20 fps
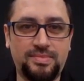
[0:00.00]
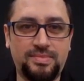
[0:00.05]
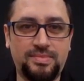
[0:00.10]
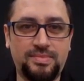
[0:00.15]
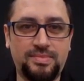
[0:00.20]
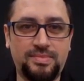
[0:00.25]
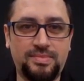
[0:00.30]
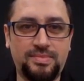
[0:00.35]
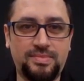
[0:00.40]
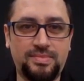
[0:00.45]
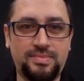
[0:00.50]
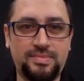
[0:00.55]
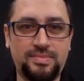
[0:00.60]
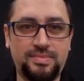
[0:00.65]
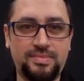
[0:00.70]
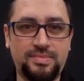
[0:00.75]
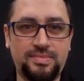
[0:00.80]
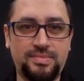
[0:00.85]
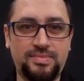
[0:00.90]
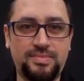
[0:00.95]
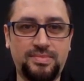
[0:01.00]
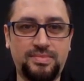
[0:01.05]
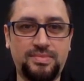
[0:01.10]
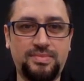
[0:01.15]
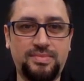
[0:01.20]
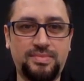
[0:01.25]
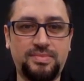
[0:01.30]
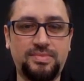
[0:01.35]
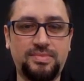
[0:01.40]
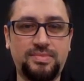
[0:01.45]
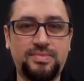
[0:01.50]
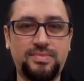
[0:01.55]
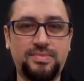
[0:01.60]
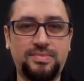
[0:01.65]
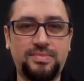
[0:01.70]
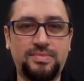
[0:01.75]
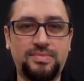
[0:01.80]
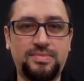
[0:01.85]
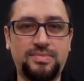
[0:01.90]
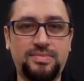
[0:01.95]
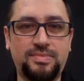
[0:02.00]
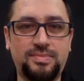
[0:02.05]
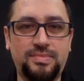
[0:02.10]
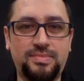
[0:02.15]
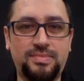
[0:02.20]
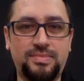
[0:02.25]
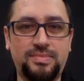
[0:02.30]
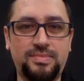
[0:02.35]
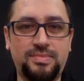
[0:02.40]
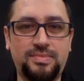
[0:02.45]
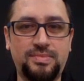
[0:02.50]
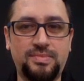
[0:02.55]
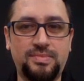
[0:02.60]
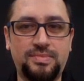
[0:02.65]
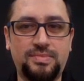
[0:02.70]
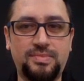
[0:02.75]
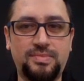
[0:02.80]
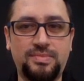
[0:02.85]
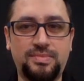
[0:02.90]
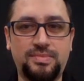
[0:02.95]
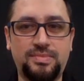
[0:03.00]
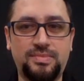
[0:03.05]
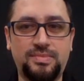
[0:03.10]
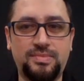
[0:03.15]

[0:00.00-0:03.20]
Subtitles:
This person isn't speaking.